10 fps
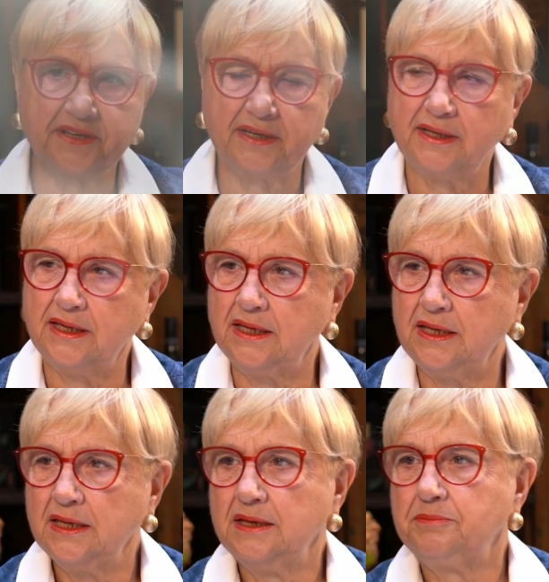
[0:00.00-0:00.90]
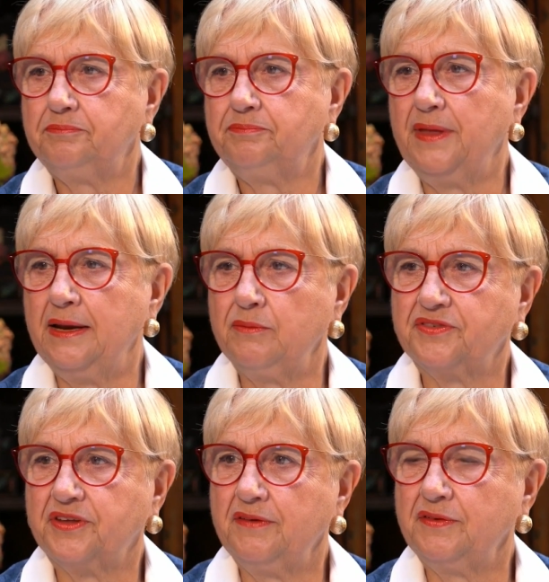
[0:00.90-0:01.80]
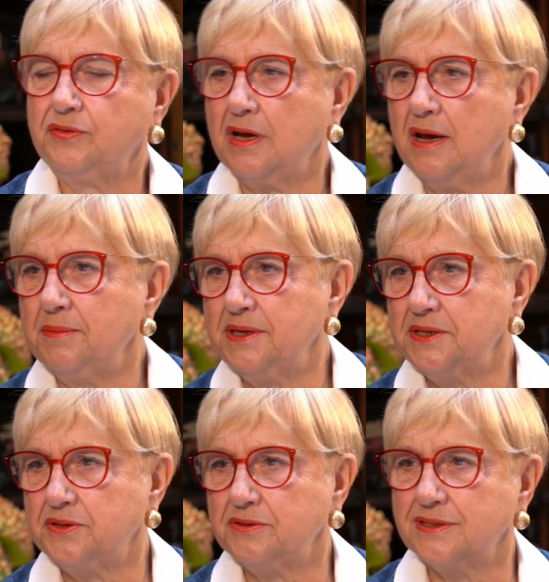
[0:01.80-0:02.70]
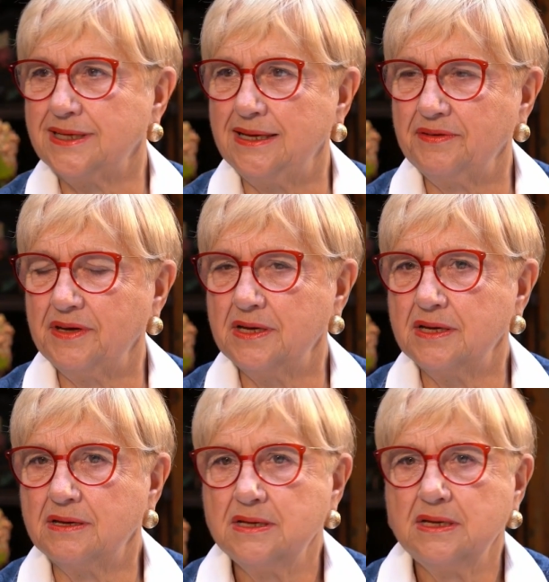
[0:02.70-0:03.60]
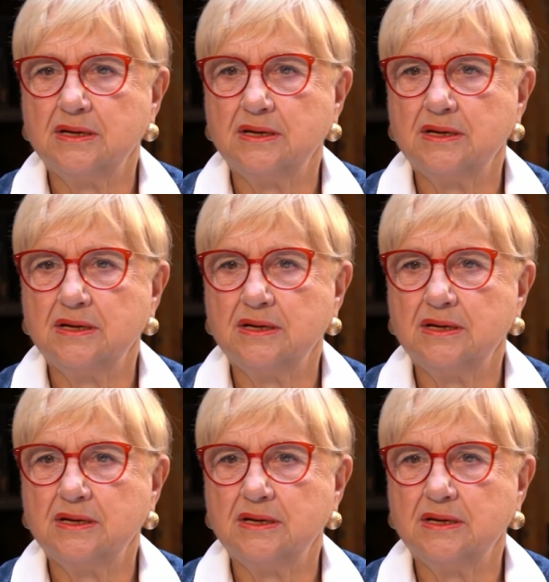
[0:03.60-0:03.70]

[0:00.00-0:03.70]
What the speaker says: Italy, then was given to communist Yugoslavia.